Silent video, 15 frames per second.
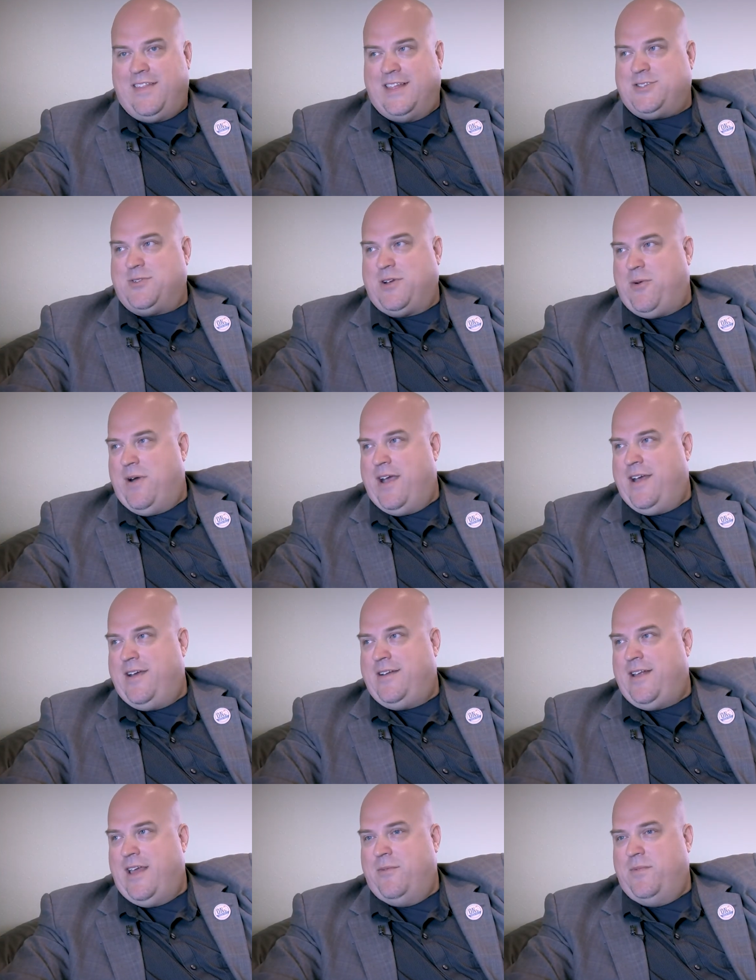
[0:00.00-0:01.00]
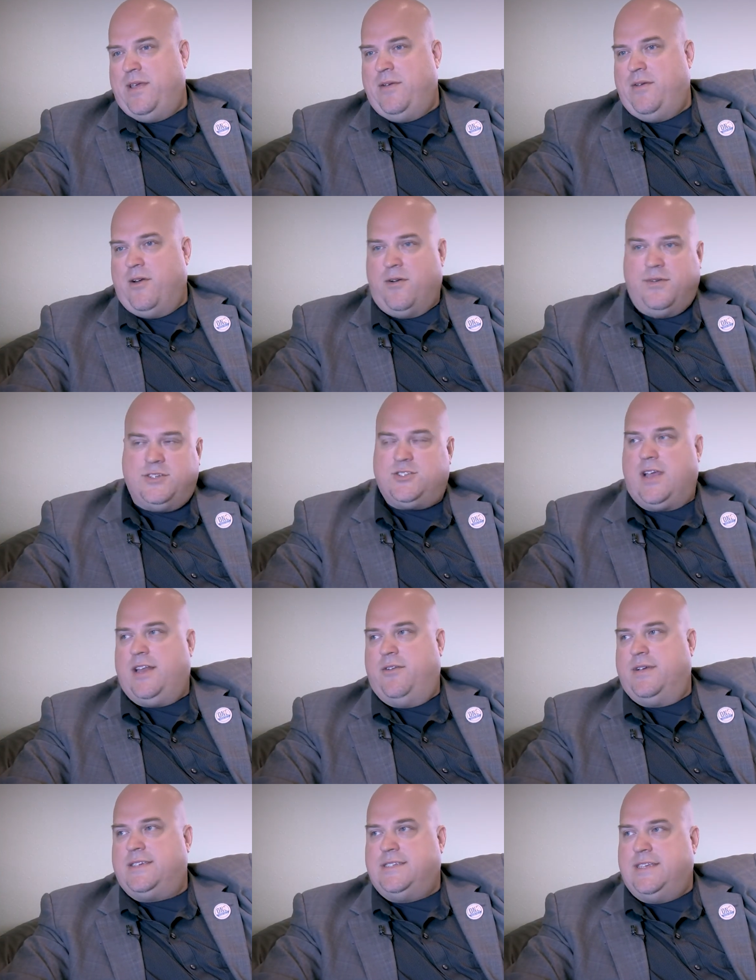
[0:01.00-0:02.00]
that's required, and we always try
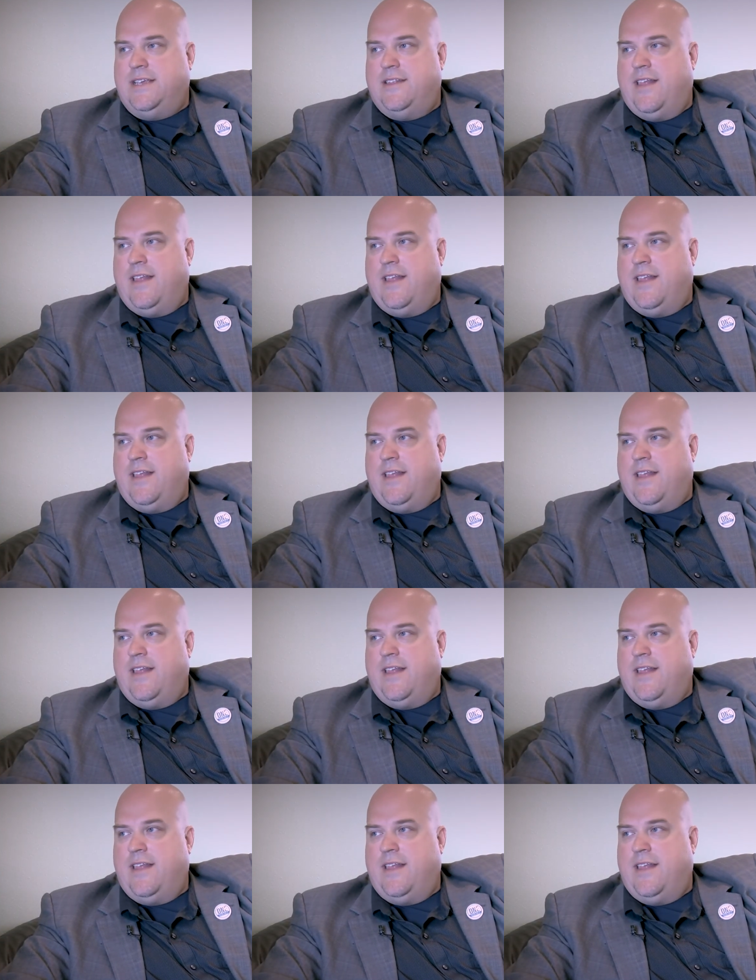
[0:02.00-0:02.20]
to exceed